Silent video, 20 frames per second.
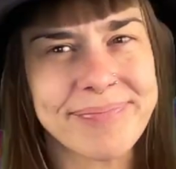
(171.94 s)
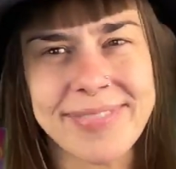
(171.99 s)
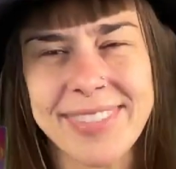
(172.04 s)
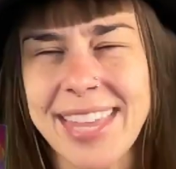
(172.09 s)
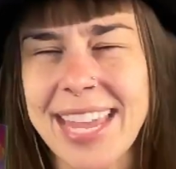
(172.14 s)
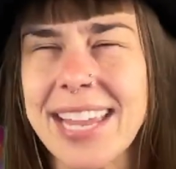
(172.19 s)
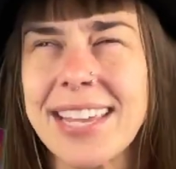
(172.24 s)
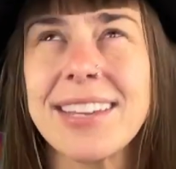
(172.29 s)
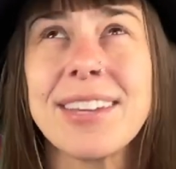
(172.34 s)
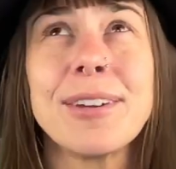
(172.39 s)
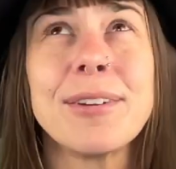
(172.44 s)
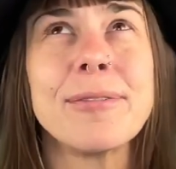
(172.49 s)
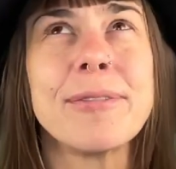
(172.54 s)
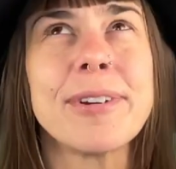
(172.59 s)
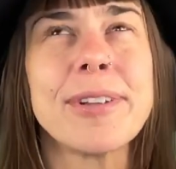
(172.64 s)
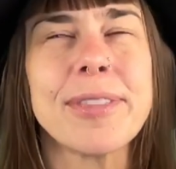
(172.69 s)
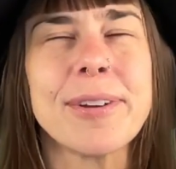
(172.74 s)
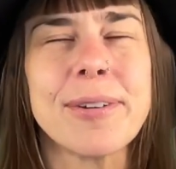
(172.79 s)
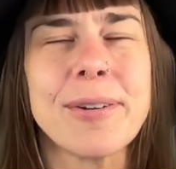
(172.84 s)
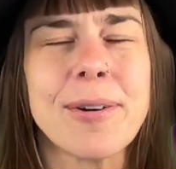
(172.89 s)
Thank you
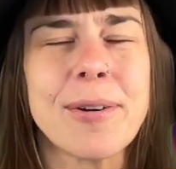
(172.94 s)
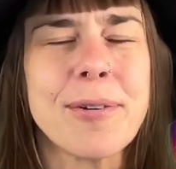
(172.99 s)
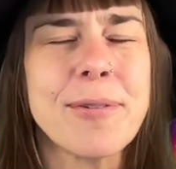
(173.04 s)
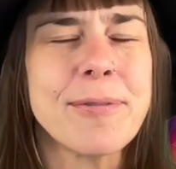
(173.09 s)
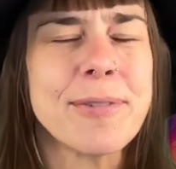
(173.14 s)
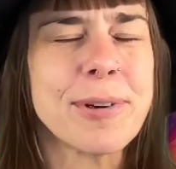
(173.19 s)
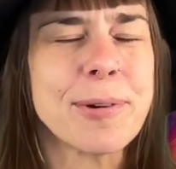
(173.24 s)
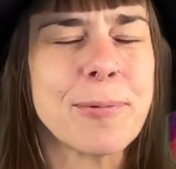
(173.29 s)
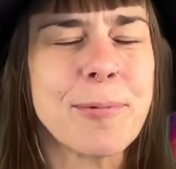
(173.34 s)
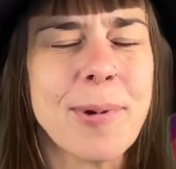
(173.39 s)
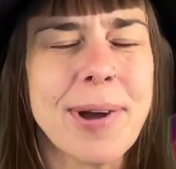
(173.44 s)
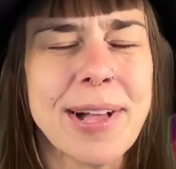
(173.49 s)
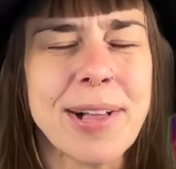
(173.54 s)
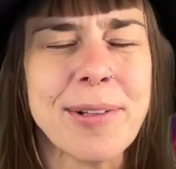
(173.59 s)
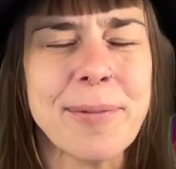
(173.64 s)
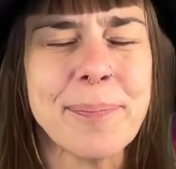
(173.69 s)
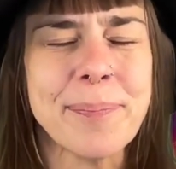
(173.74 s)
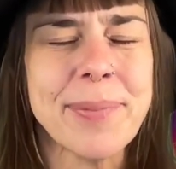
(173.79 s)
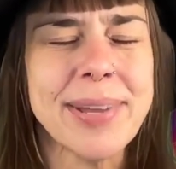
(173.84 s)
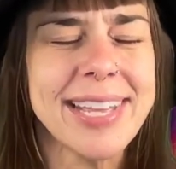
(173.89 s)
for the
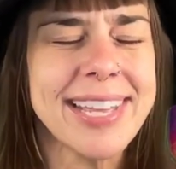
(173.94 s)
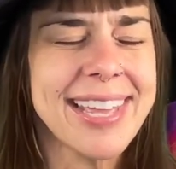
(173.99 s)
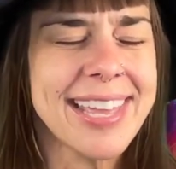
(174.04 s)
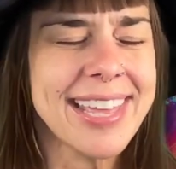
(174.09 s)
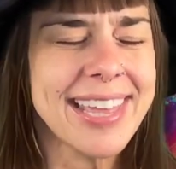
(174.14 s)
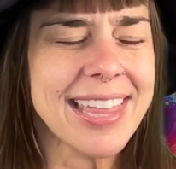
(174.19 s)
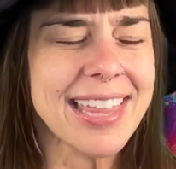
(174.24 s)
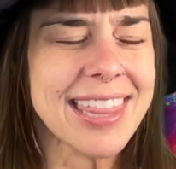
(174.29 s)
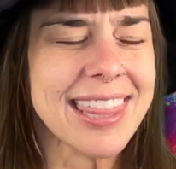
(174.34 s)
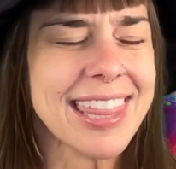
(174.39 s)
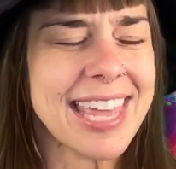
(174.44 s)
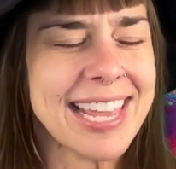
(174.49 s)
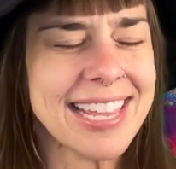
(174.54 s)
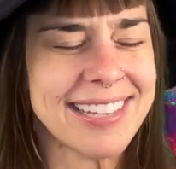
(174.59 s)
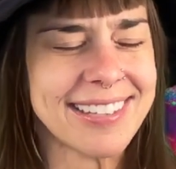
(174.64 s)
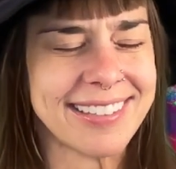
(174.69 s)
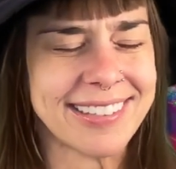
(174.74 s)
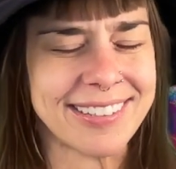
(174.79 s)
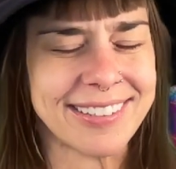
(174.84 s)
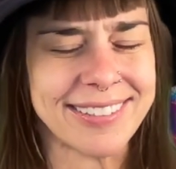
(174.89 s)
overwhelm.
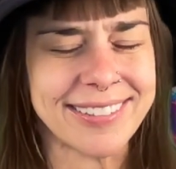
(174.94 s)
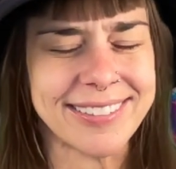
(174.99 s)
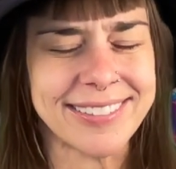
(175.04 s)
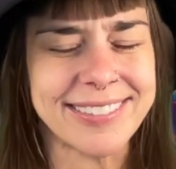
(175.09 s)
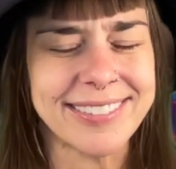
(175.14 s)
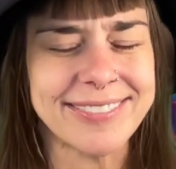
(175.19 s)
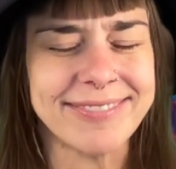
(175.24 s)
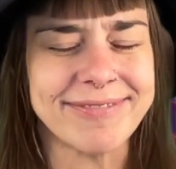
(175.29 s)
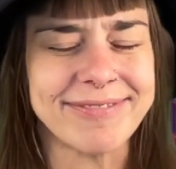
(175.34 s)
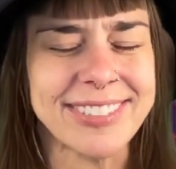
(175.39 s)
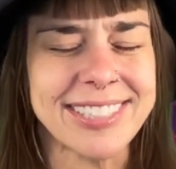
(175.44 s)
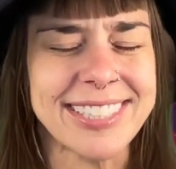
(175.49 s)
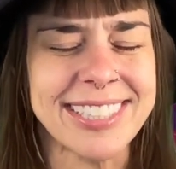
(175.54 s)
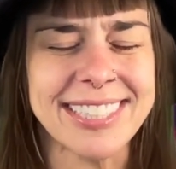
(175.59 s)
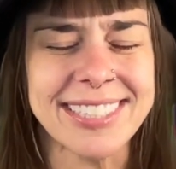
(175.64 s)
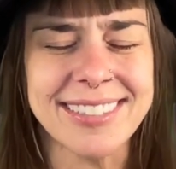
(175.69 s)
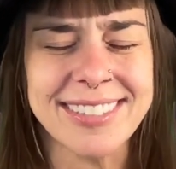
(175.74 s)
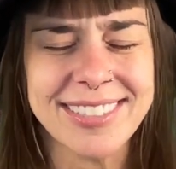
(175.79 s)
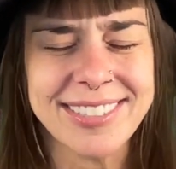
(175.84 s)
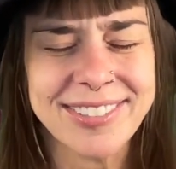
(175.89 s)
Thank you for
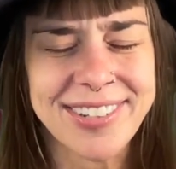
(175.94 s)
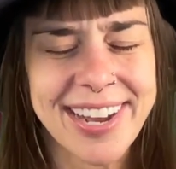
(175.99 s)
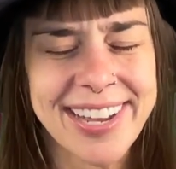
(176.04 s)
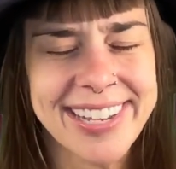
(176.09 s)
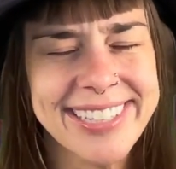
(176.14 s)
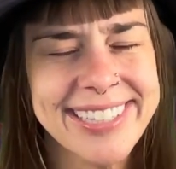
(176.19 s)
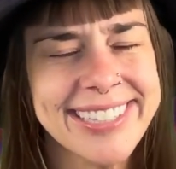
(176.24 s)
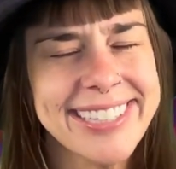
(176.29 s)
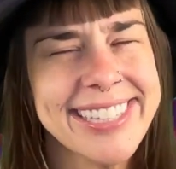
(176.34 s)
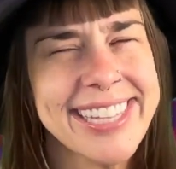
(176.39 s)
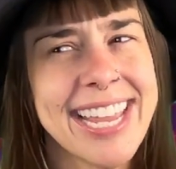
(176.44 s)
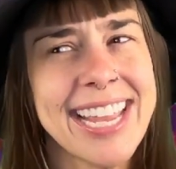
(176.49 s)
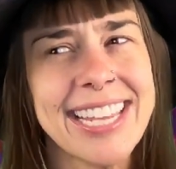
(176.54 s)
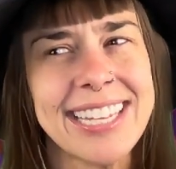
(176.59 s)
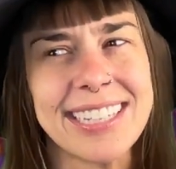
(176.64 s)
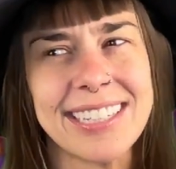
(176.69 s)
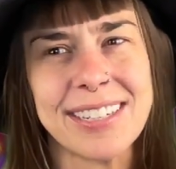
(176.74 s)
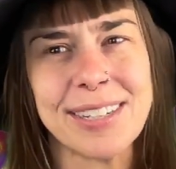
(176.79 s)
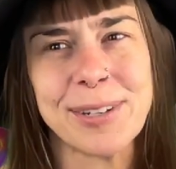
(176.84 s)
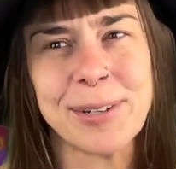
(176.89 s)
the stress.
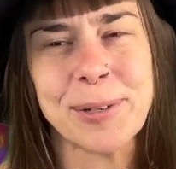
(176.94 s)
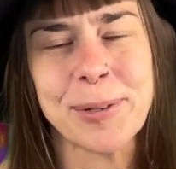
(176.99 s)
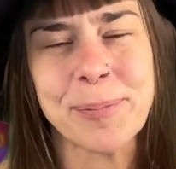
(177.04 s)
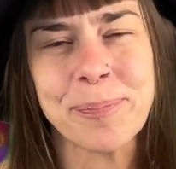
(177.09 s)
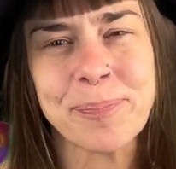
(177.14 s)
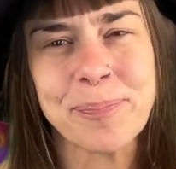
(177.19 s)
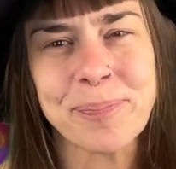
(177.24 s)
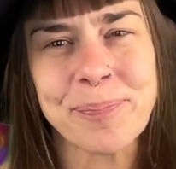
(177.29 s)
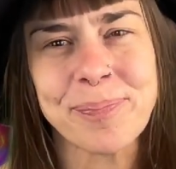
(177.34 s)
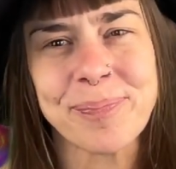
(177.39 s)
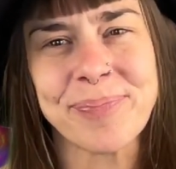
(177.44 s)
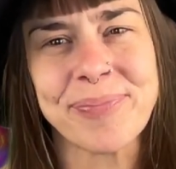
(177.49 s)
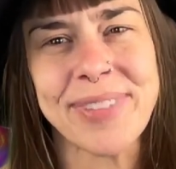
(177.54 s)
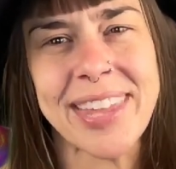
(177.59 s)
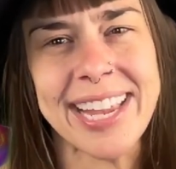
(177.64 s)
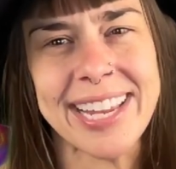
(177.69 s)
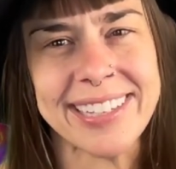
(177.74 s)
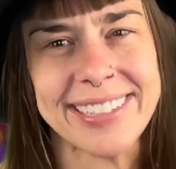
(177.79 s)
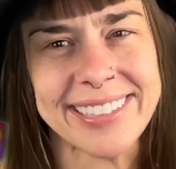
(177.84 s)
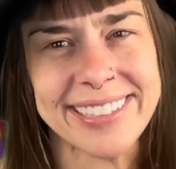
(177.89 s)
Thank you.
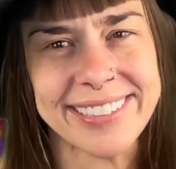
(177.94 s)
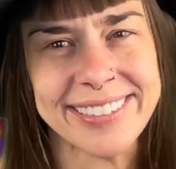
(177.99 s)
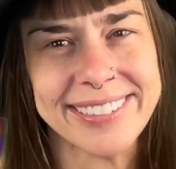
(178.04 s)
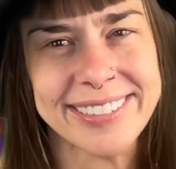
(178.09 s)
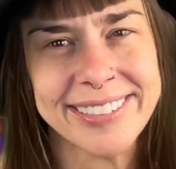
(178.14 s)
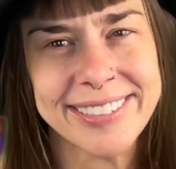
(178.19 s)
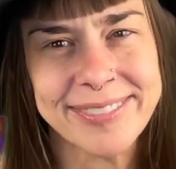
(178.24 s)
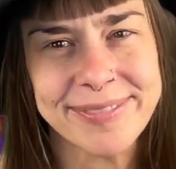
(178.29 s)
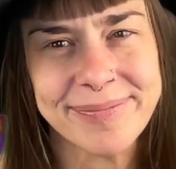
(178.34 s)
Thank you.